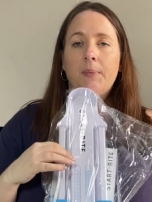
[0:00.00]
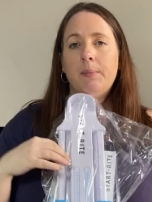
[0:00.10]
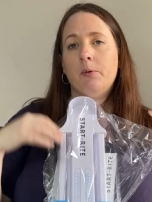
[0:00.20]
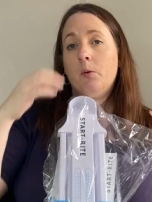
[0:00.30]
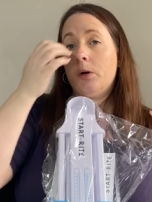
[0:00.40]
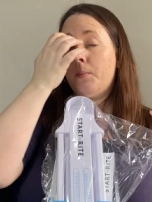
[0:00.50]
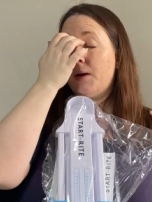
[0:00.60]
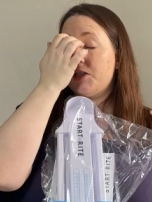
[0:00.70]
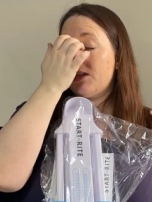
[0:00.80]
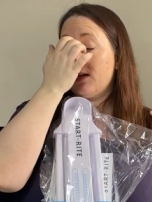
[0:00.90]
people who want to
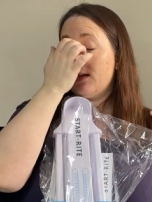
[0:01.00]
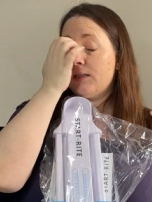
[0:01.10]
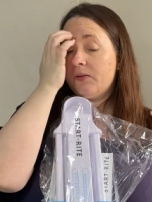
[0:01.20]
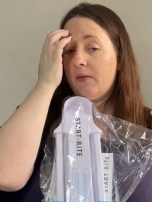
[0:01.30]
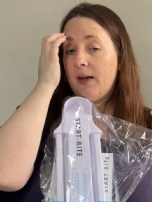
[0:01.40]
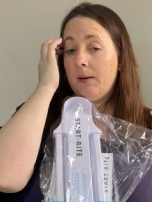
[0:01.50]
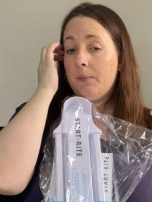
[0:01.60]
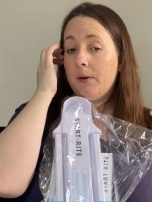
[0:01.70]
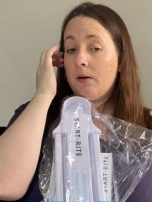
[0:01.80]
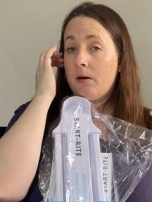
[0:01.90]
measure their kids'
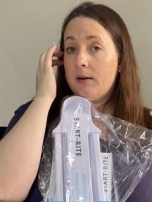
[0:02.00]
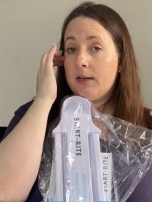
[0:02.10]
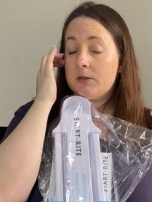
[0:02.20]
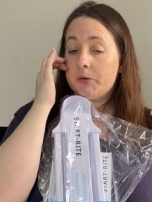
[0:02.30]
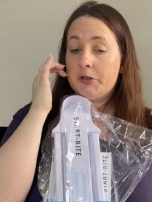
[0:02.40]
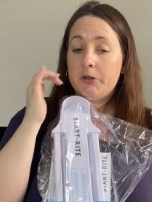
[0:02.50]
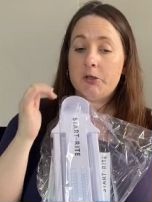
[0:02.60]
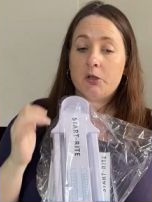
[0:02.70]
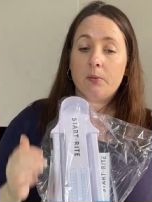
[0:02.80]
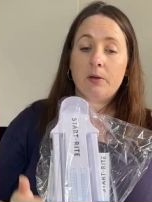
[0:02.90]
feet but can't get to a shoe
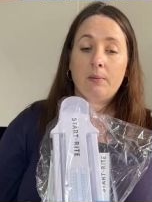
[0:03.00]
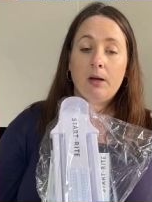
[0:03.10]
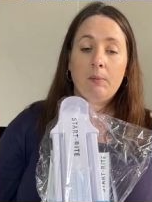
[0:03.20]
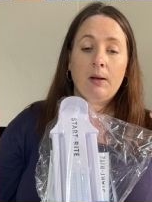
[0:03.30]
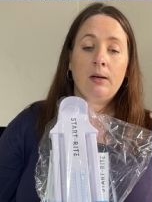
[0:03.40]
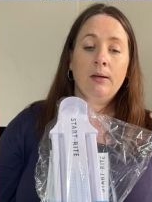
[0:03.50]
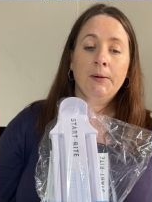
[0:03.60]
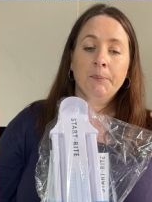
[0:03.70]
shop at the moment.